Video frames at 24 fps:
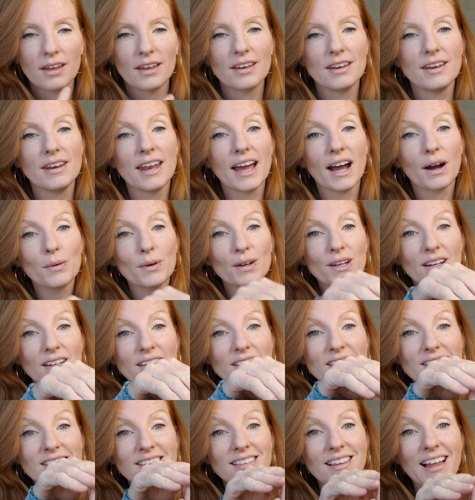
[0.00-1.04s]
Now we're going to
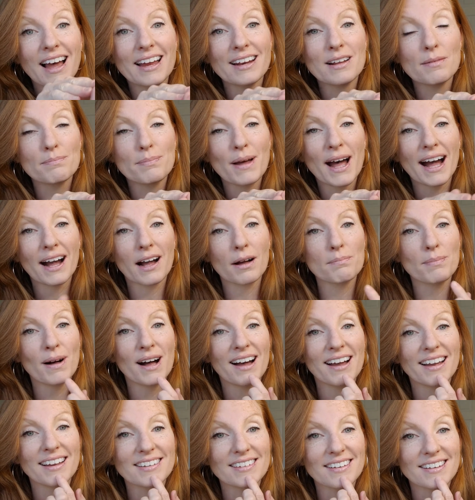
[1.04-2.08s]
slide it back
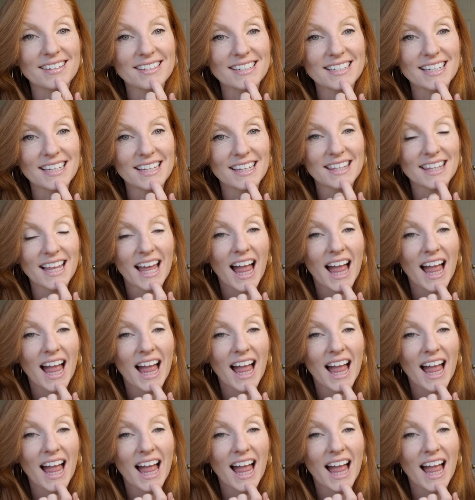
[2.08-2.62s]
behind our teeth.